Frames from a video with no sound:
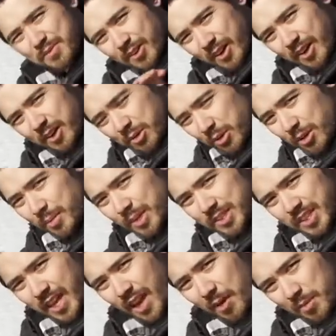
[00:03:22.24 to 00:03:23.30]
very cool about
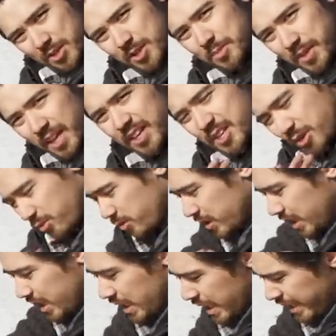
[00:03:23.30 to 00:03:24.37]
the camera, something I actually
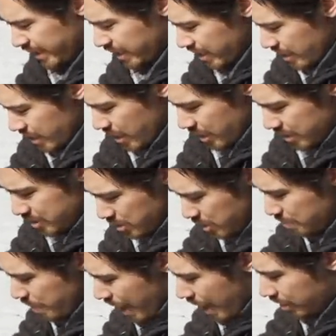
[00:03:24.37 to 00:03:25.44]
really like.
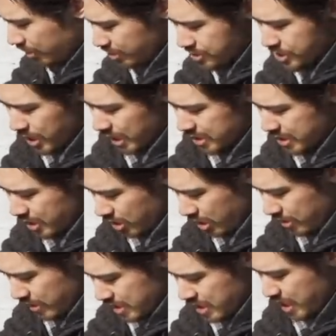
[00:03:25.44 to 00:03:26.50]
Doing macro shots here
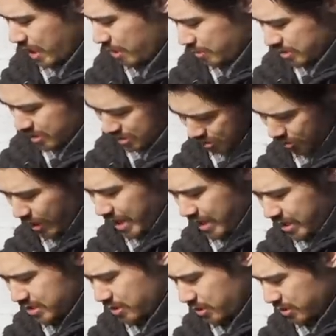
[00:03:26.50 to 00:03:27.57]
on these cameras is great
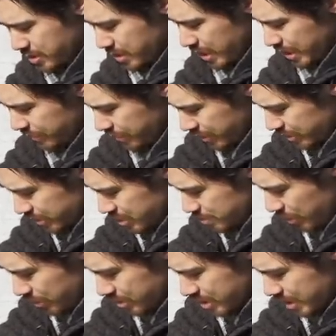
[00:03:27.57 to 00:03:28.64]
because of course we've got fairly
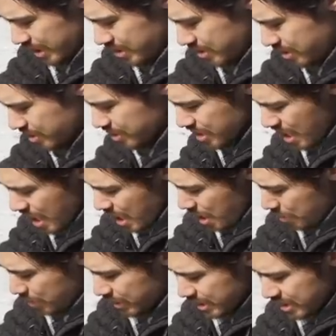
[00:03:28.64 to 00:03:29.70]
small sensors,
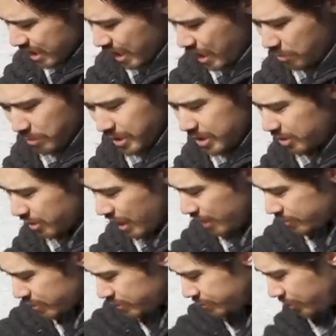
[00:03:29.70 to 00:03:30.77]
but this camera you don't
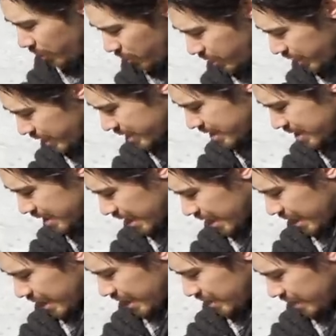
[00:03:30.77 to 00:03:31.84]
have to focus
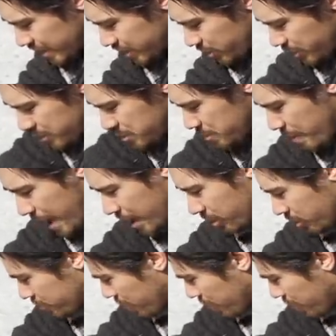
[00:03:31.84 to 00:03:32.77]
uh, and, and go into a macro